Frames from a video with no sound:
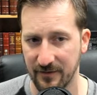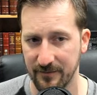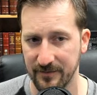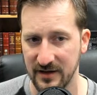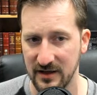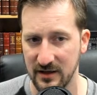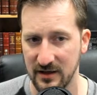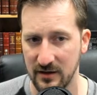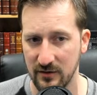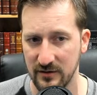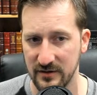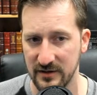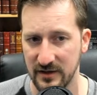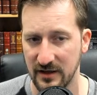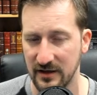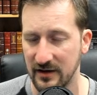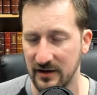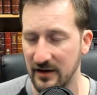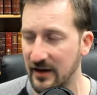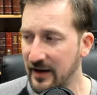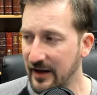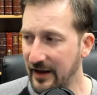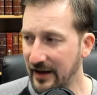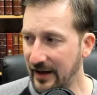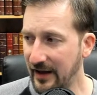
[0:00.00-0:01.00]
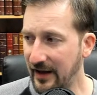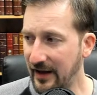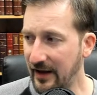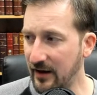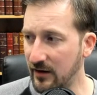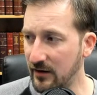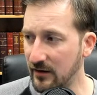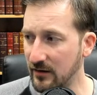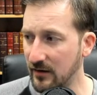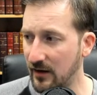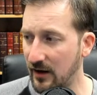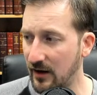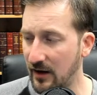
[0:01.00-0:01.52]
from the union.
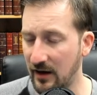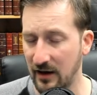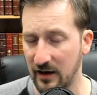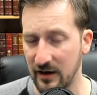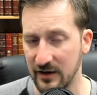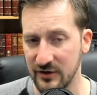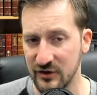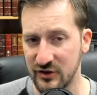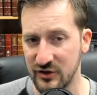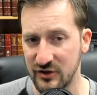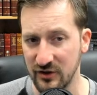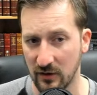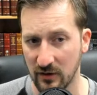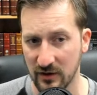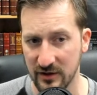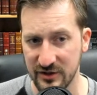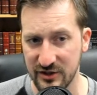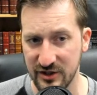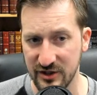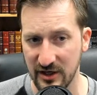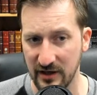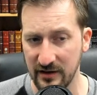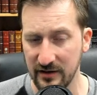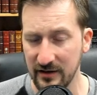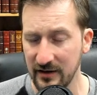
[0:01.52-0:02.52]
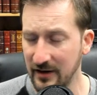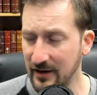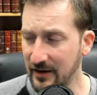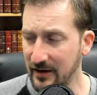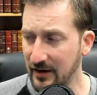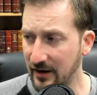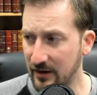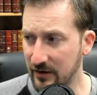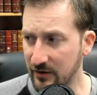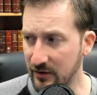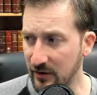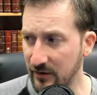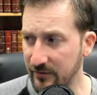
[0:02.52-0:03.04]
Hell, Georgia,
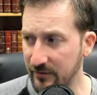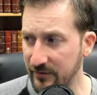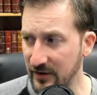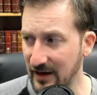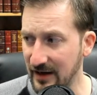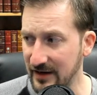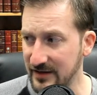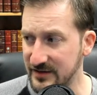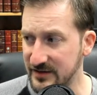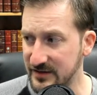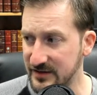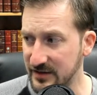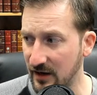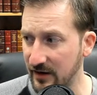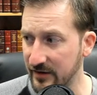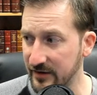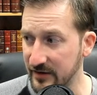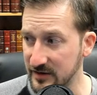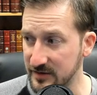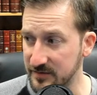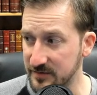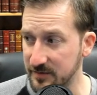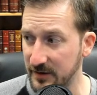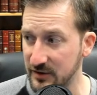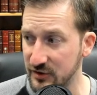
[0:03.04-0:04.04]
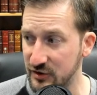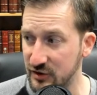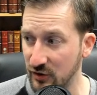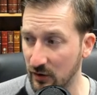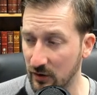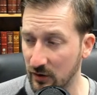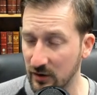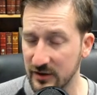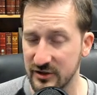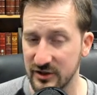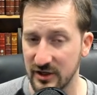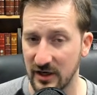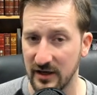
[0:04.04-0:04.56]
I don't know if you guys saw this, but
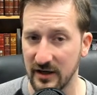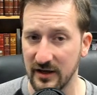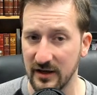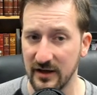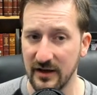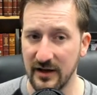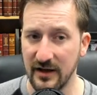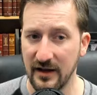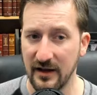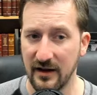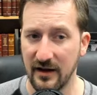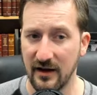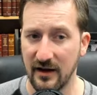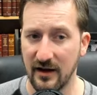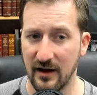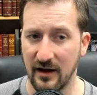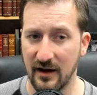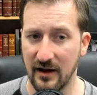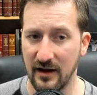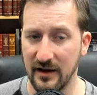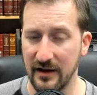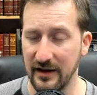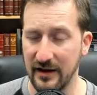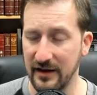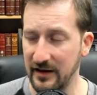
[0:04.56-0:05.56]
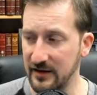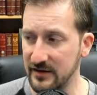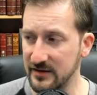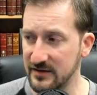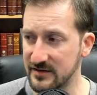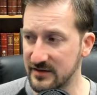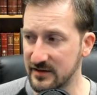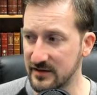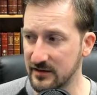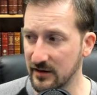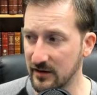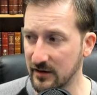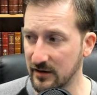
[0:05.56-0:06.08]
Georgia
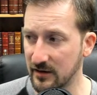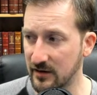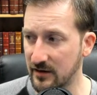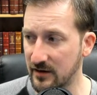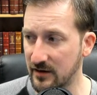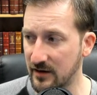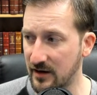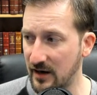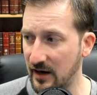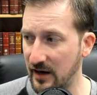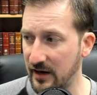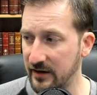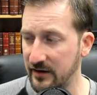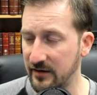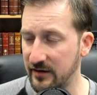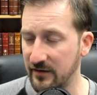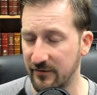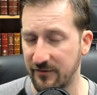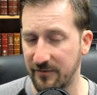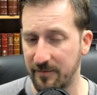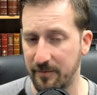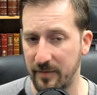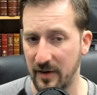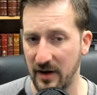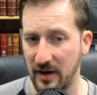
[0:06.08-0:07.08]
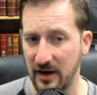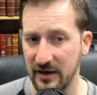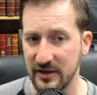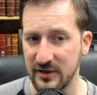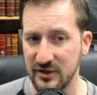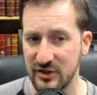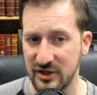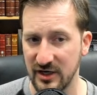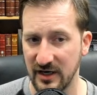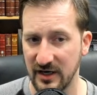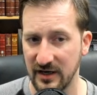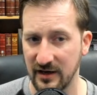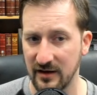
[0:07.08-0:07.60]
is kind of
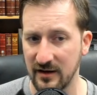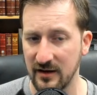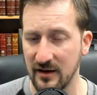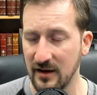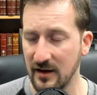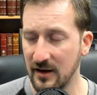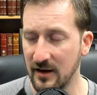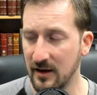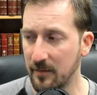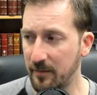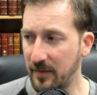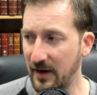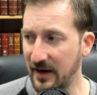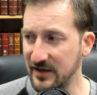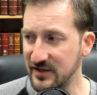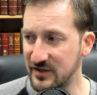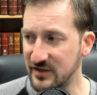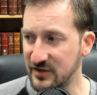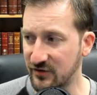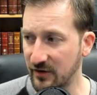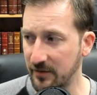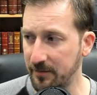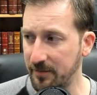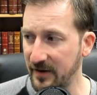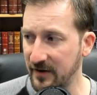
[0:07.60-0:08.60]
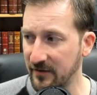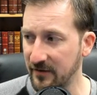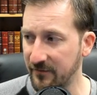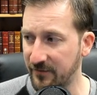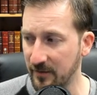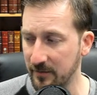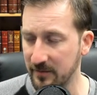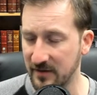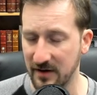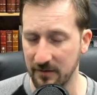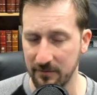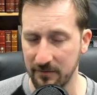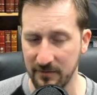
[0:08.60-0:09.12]
punishing by stripping
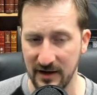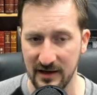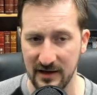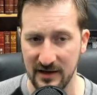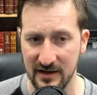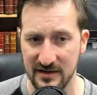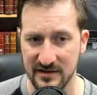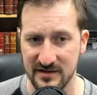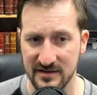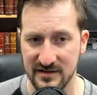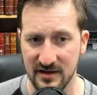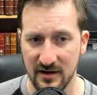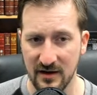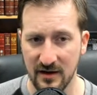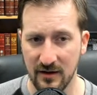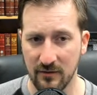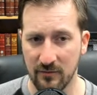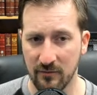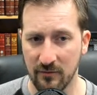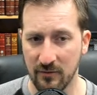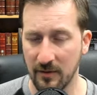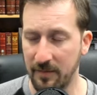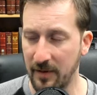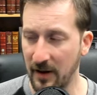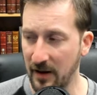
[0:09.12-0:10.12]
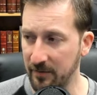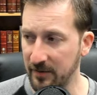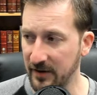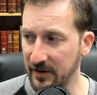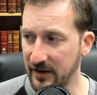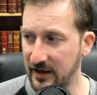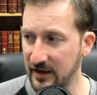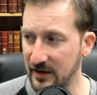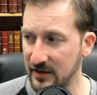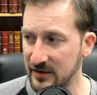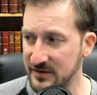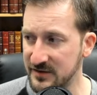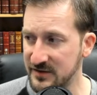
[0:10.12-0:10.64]
from committees
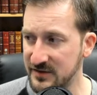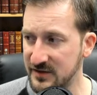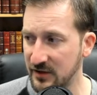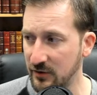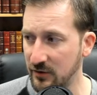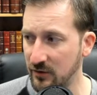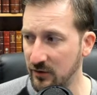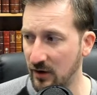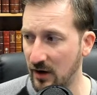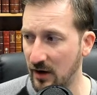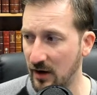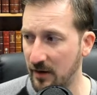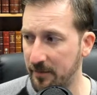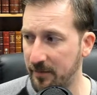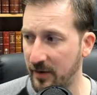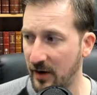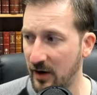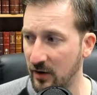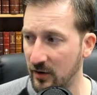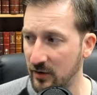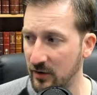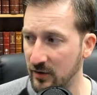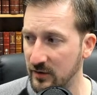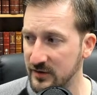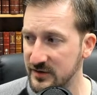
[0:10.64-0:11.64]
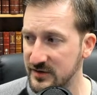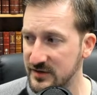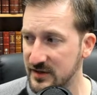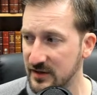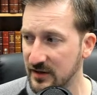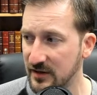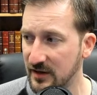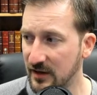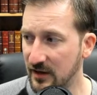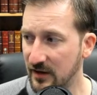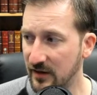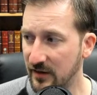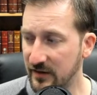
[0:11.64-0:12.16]
Republicans who opposed
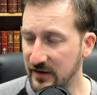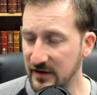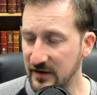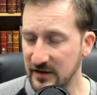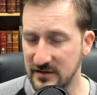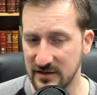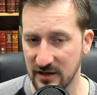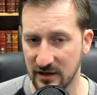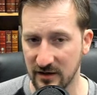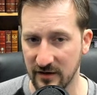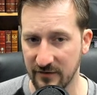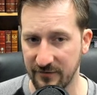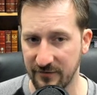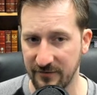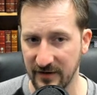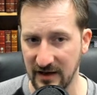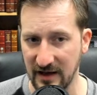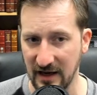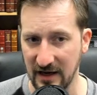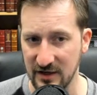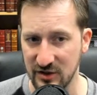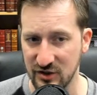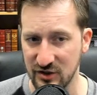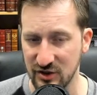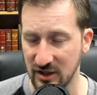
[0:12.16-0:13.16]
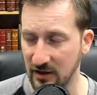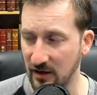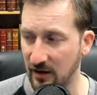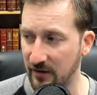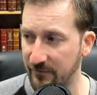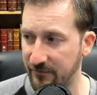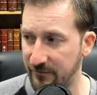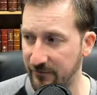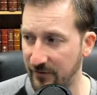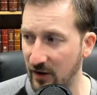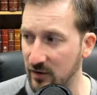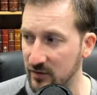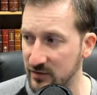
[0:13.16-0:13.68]
the certification
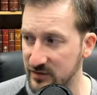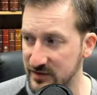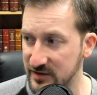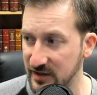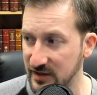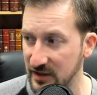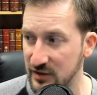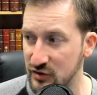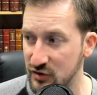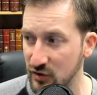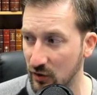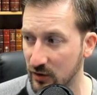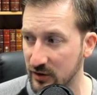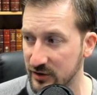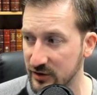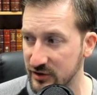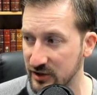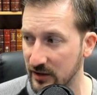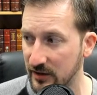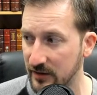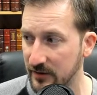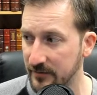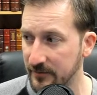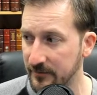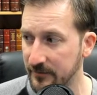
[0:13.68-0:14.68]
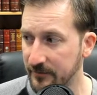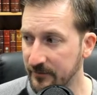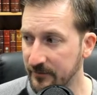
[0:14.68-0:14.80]
of votes in Georgia.